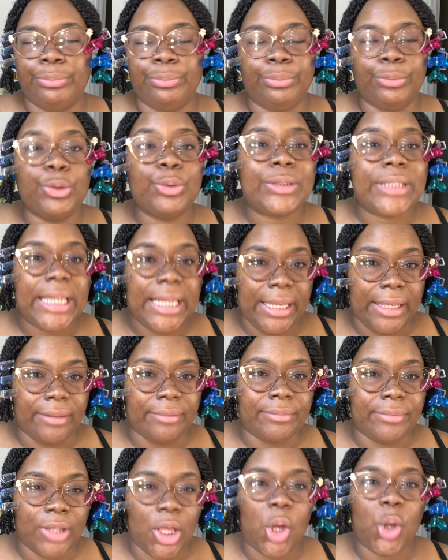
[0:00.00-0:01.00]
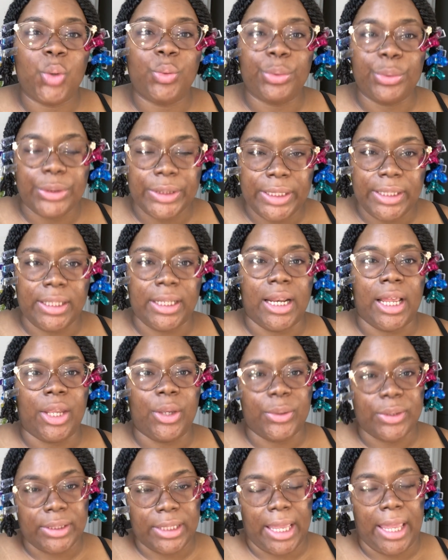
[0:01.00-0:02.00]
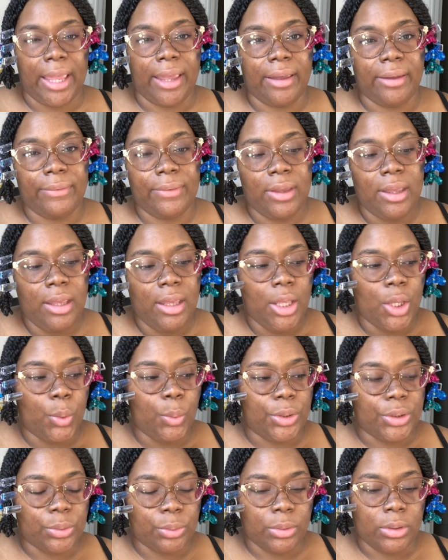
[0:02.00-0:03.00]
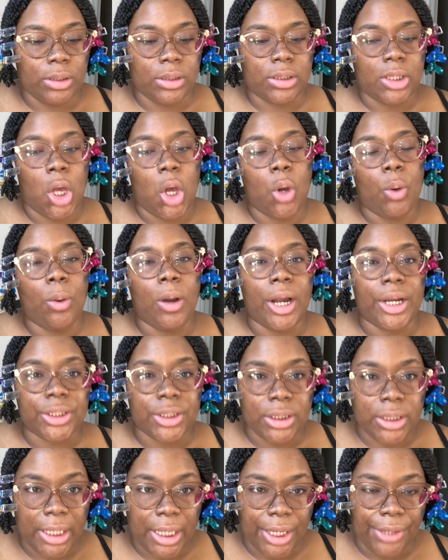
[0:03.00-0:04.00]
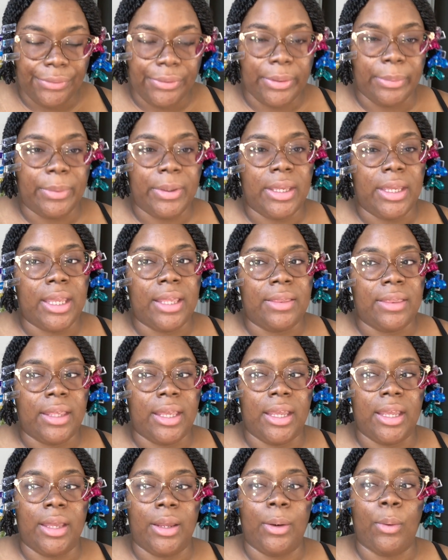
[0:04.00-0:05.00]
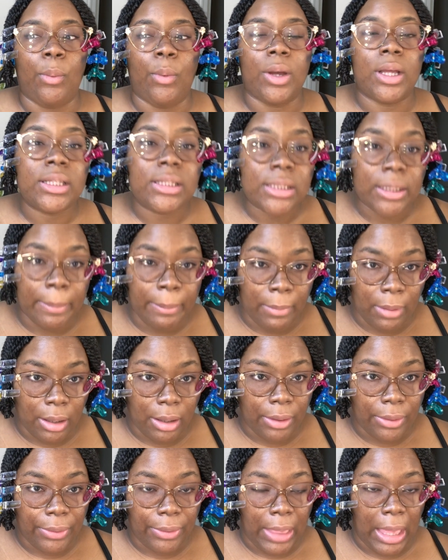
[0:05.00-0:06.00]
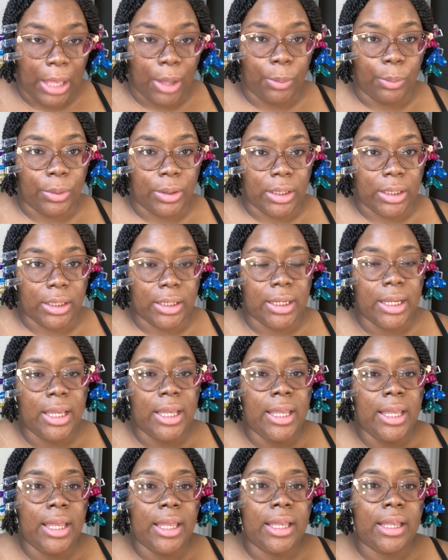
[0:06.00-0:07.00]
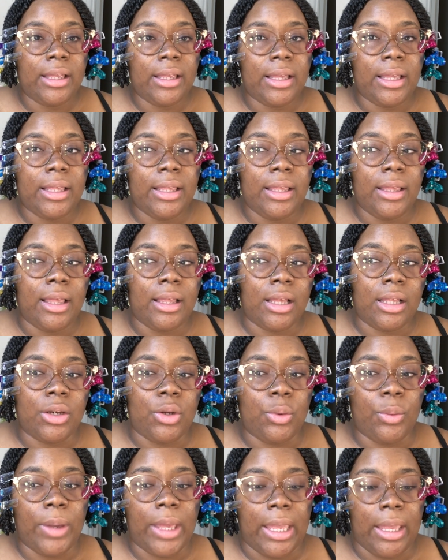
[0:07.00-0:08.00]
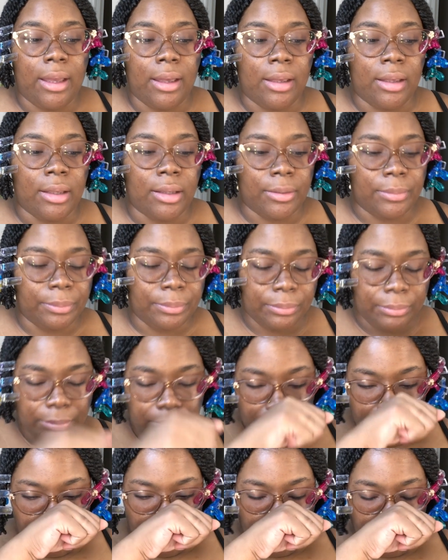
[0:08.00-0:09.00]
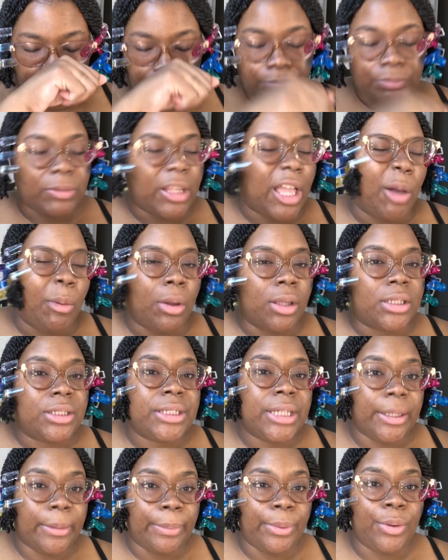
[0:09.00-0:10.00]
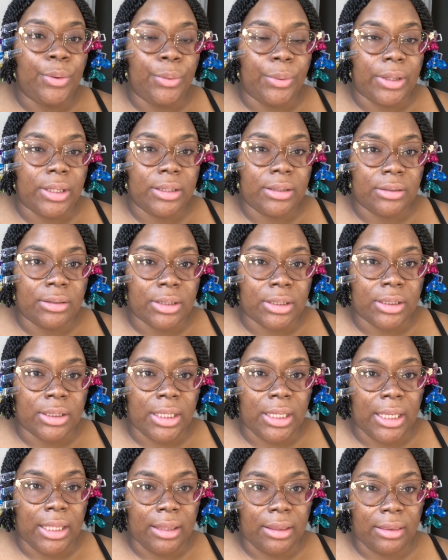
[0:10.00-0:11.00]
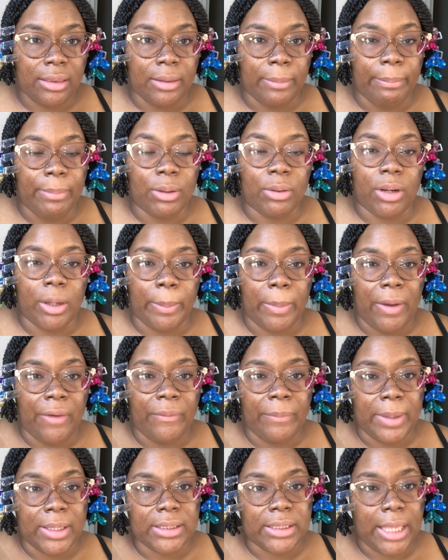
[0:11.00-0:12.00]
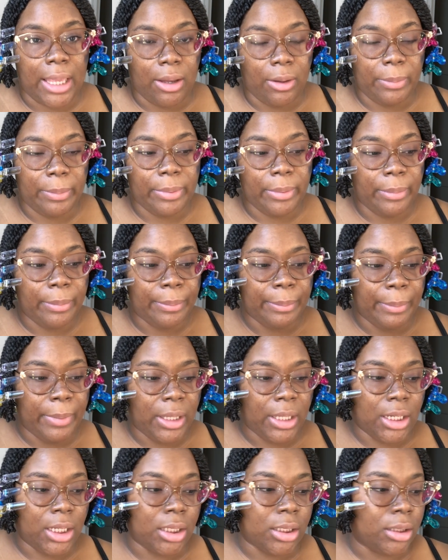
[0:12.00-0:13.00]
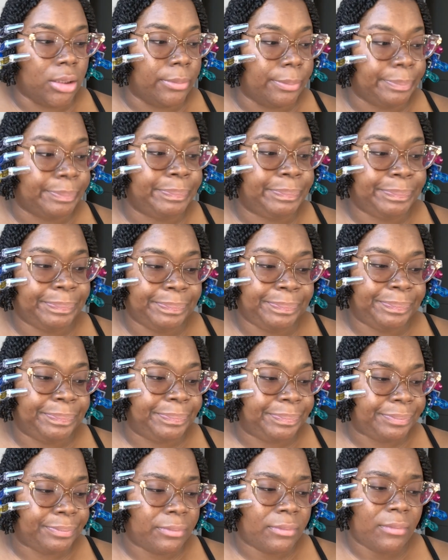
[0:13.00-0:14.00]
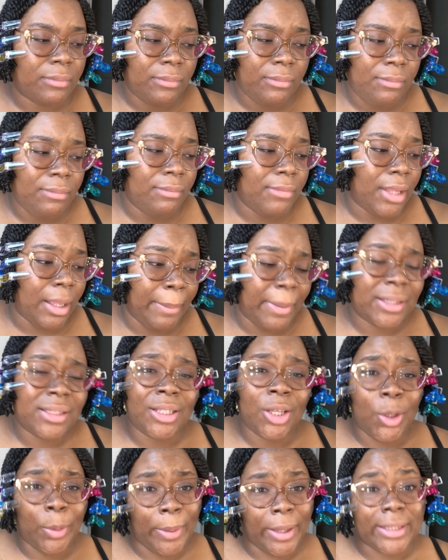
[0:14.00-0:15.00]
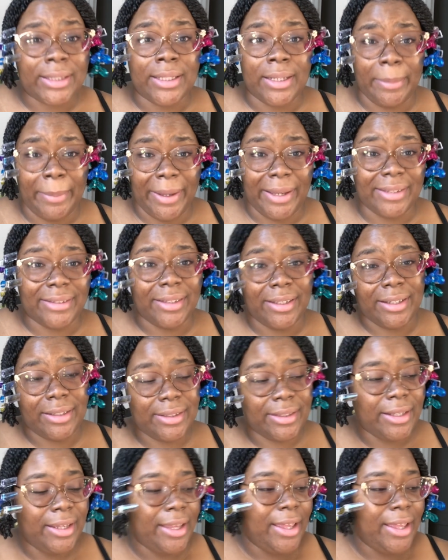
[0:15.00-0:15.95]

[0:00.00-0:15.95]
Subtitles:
routine that I used to have, which was co-washing it every week, and then once a month I would do I would shampoo it just to get the buildup off my scalp. But I'm about to go back to the basics.